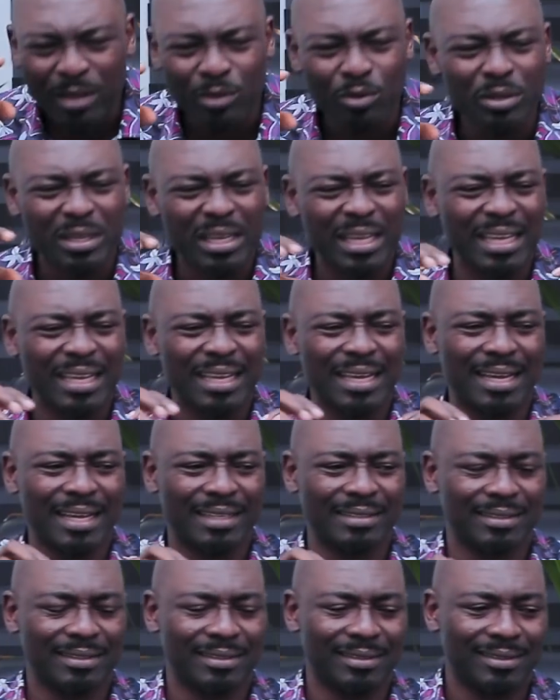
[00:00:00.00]
we are looking
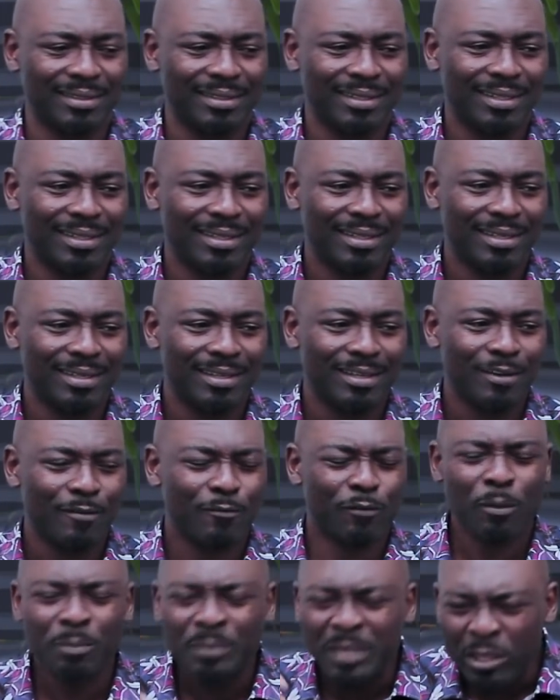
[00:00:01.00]
at,
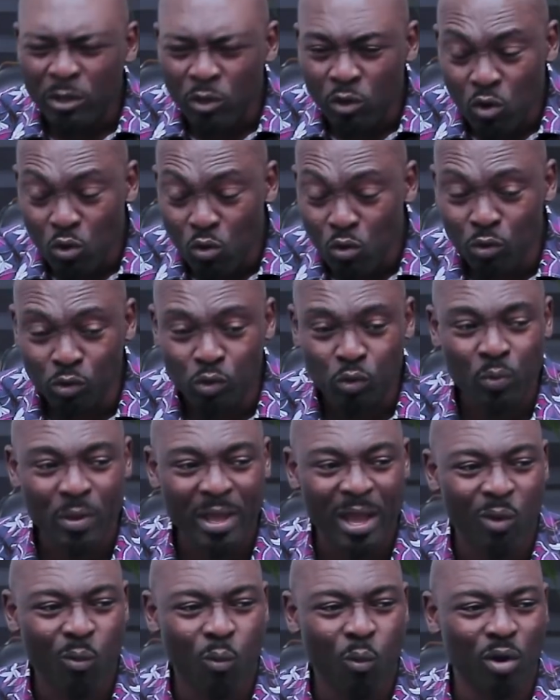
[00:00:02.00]
from the news
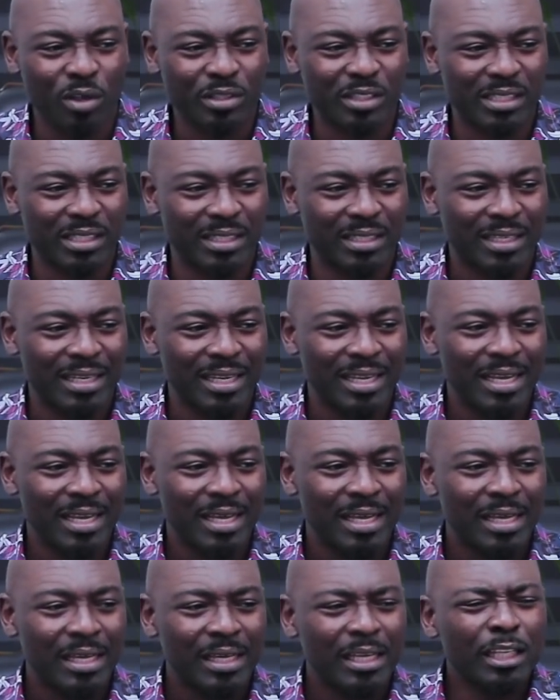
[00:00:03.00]
we are watching,
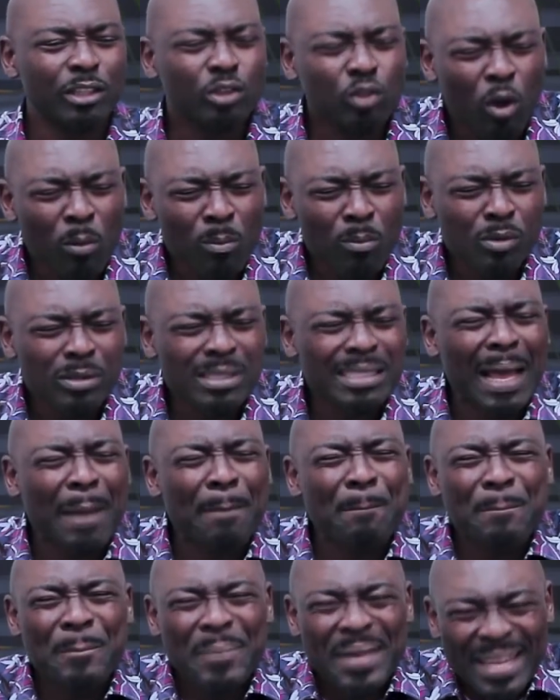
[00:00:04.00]
it almost
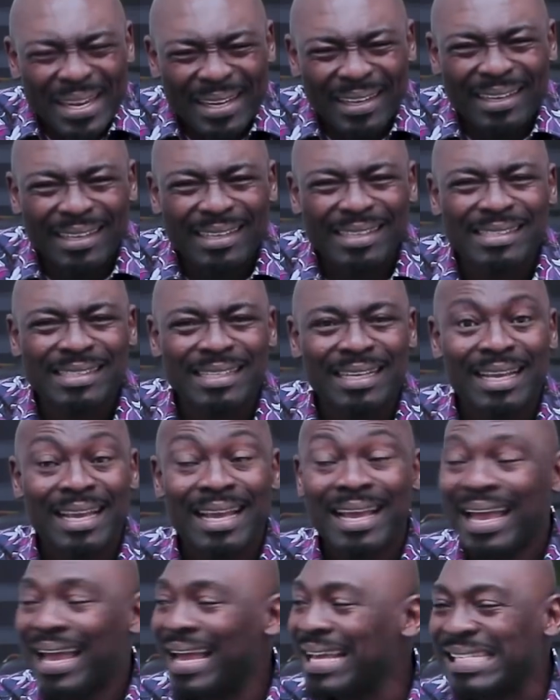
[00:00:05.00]
appears
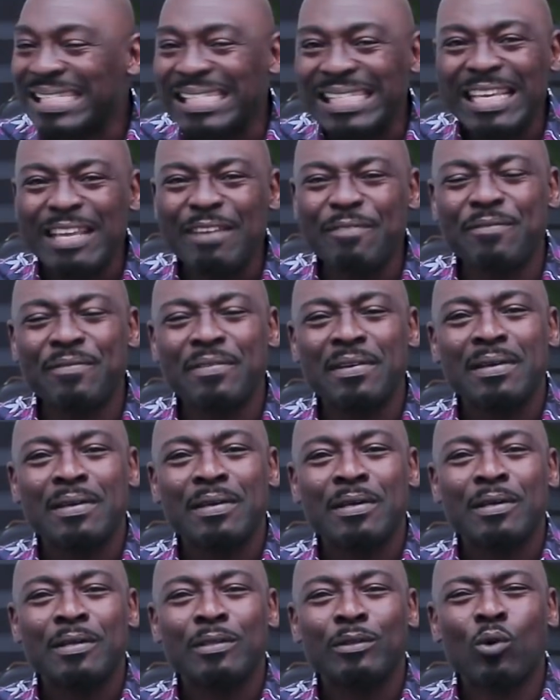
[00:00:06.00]
as if
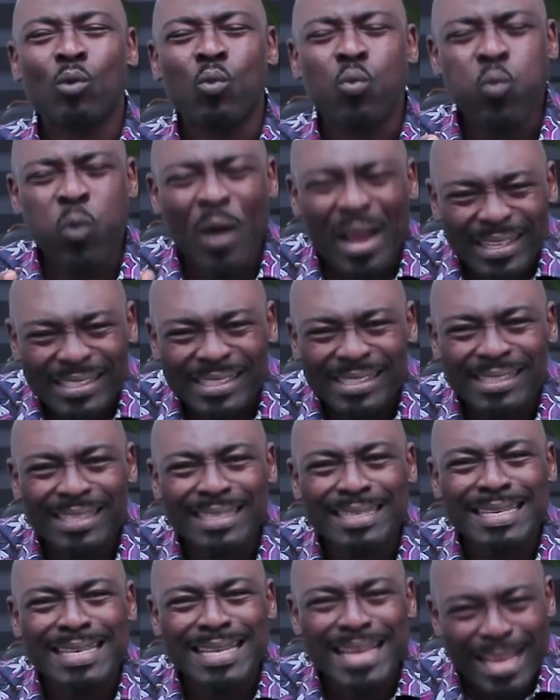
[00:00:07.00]
the
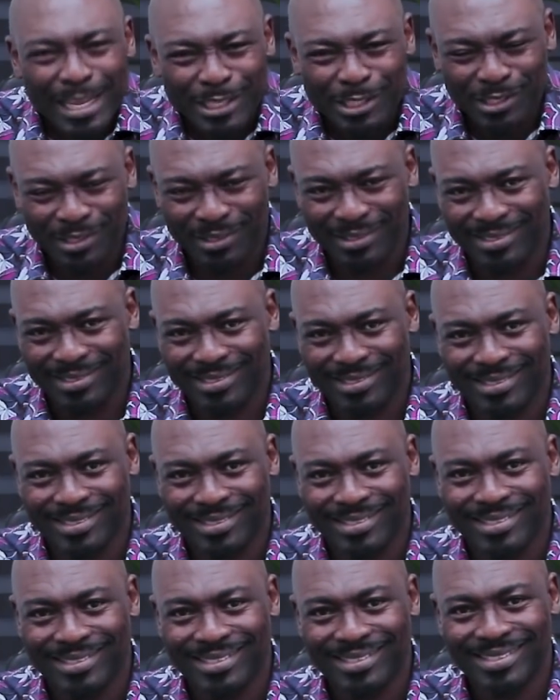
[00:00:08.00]
Western
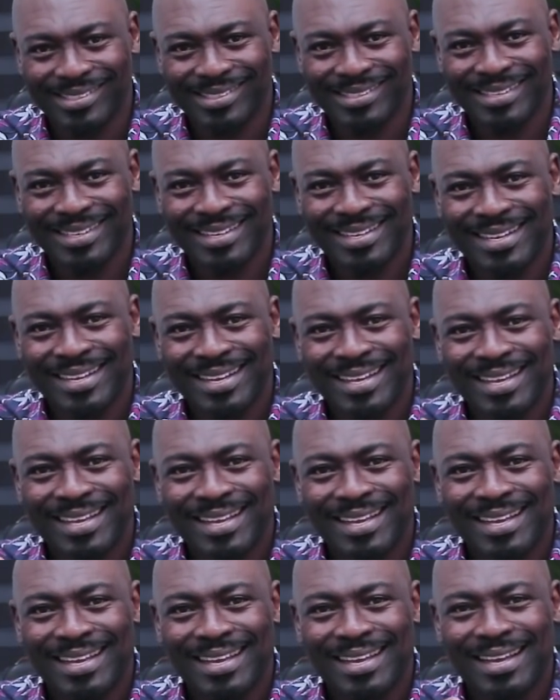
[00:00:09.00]
nations
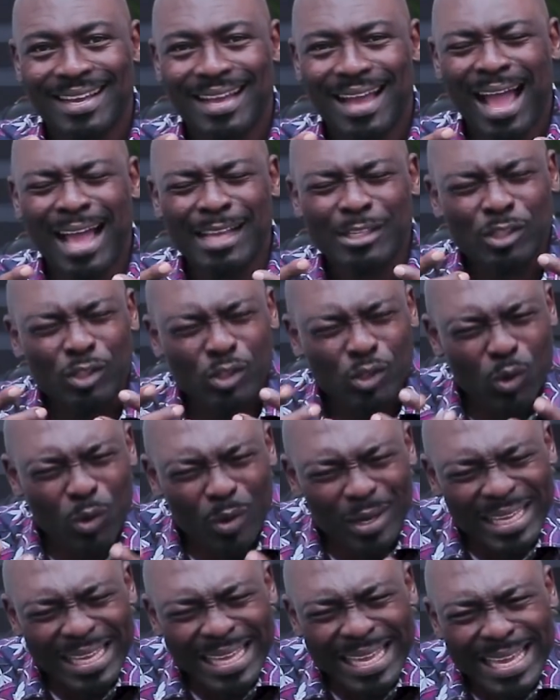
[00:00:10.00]
are
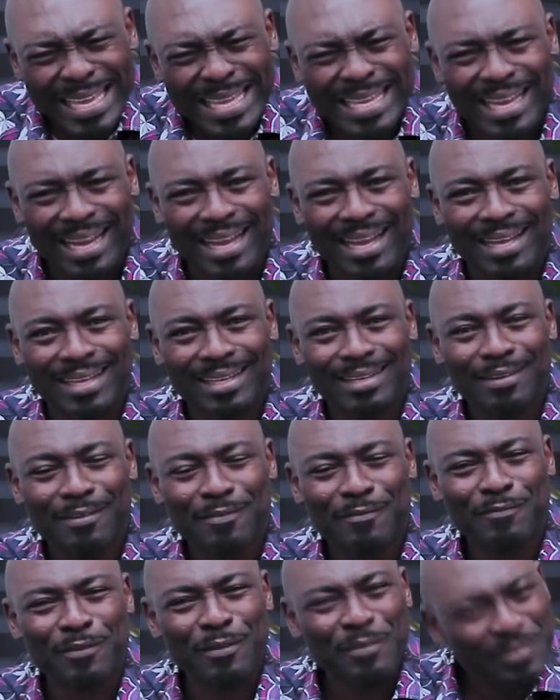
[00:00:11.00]
so eager
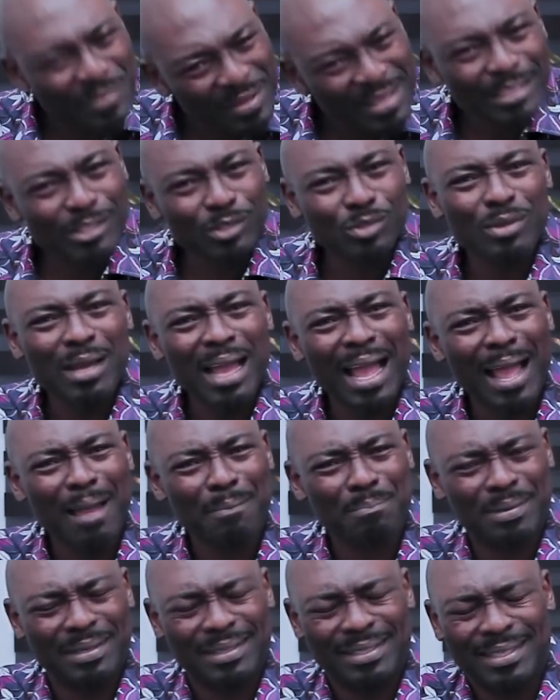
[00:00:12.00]
for this to
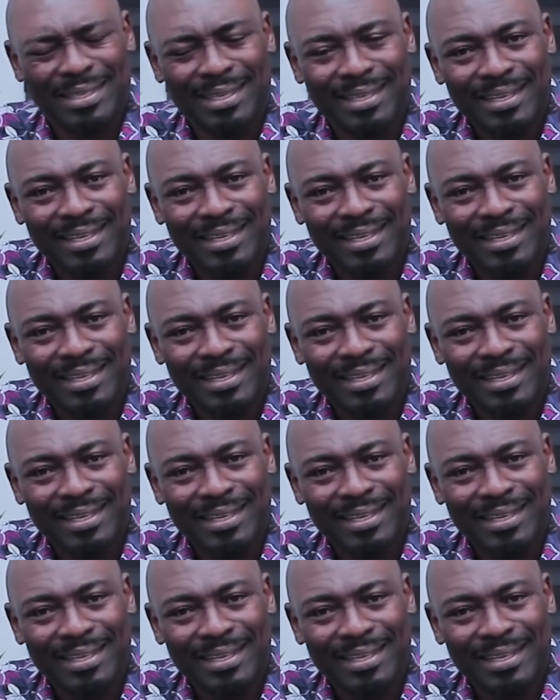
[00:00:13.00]
happen.